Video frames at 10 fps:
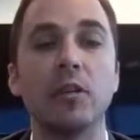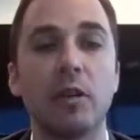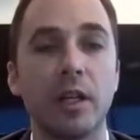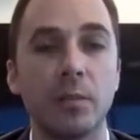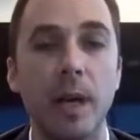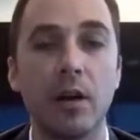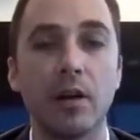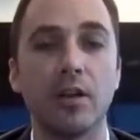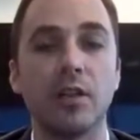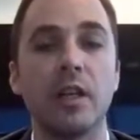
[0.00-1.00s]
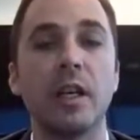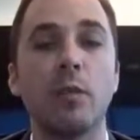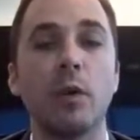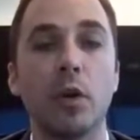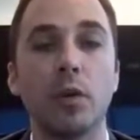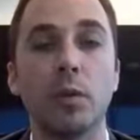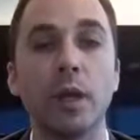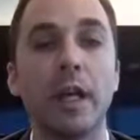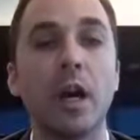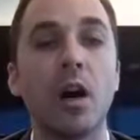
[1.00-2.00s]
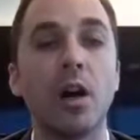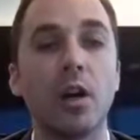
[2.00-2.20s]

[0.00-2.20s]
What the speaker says: transparency, and we've worked really hard